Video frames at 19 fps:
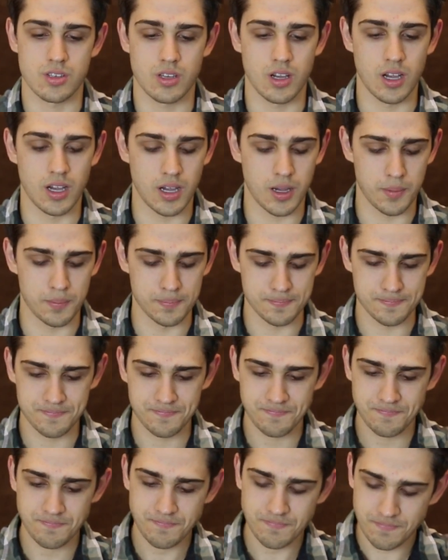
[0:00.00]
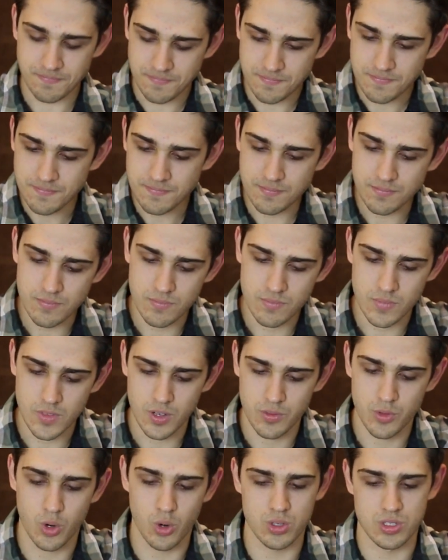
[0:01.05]

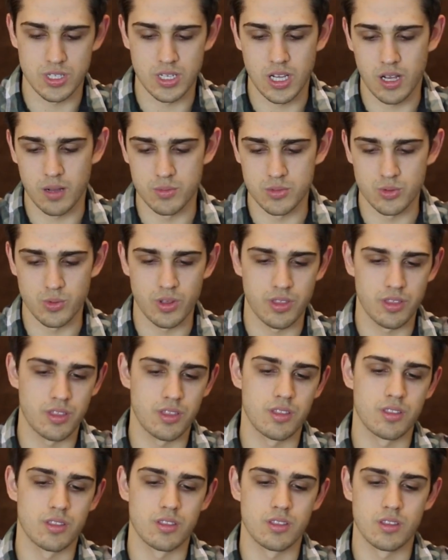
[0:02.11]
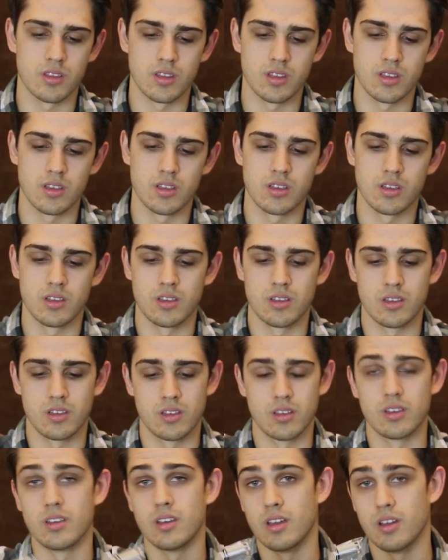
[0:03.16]
Of course it comes with
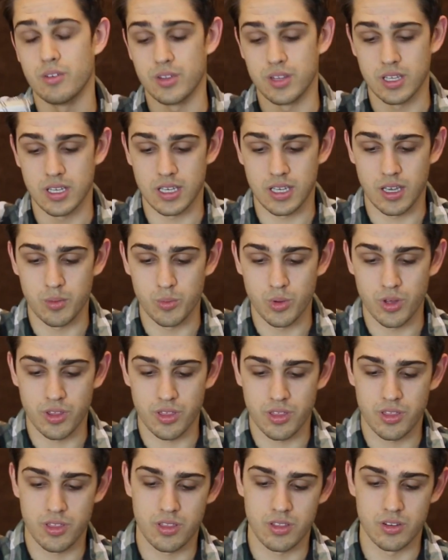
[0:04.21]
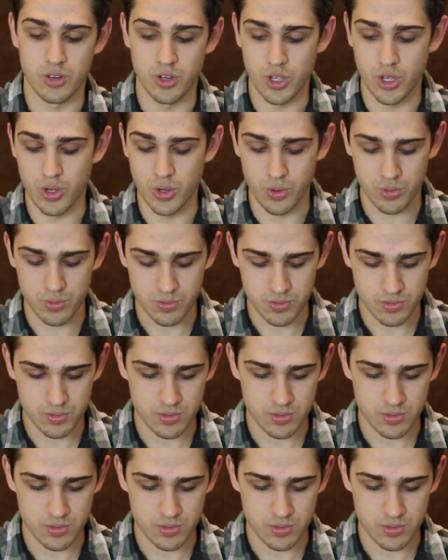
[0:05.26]
everything it came with, new.